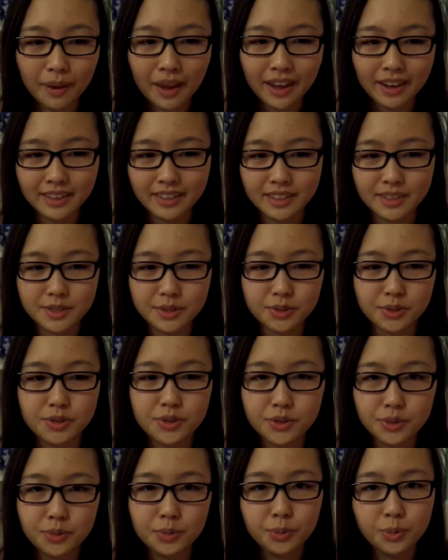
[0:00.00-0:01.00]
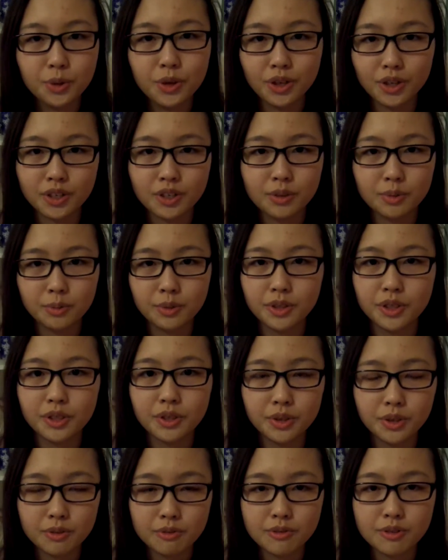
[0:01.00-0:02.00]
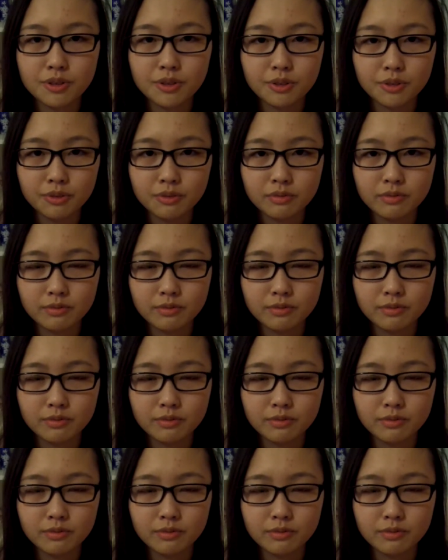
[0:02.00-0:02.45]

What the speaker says: packets or do work when you go to